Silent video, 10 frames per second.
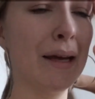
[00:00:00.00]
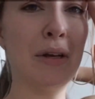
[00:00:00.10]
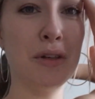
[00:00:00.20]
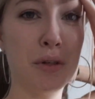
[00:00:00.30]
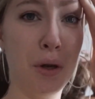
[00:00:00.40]

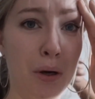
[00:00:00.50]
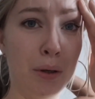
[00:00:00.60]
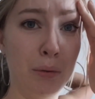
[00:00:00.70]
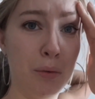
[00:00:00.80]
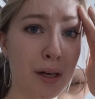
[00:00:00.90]

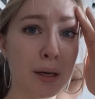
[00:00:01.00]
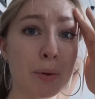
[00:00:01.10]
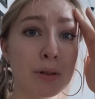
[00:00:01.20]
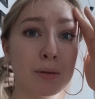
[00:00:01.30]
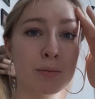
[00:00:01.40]
So we're going to
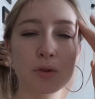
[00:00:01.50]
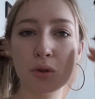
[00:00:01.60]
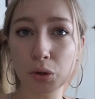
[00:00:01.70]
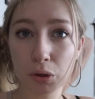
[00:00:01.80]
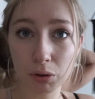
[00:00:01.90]
put some
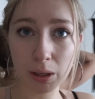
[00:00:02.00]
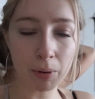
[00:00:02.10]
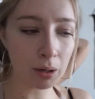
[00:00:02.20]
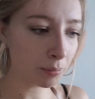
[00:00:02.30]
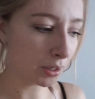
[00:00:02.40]
Sudocrem
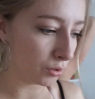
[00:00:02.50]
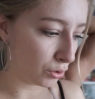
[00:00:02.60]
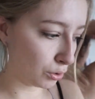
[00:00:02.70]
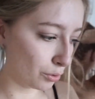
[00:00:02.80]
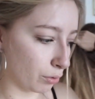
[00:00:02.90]
on because
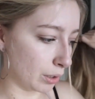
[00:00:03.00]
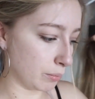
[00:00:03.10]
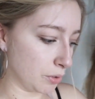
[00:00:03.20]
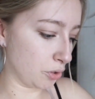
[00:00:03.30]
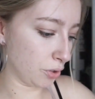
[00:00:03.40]
Sudocrem
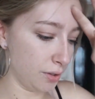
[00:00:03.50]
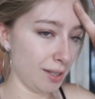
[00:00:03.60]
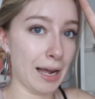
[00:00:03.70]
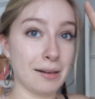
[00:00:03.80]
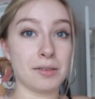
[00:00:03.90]
is just
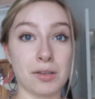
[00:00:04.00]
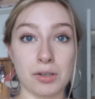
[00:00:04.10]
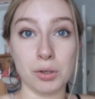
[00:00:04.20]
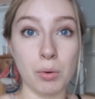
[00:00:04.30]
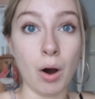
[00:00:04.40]
the answer
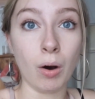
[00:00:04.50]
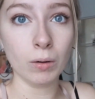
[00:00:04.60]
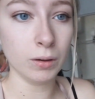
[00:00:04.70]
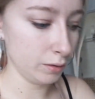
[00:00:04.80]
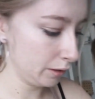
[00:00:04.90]
to all.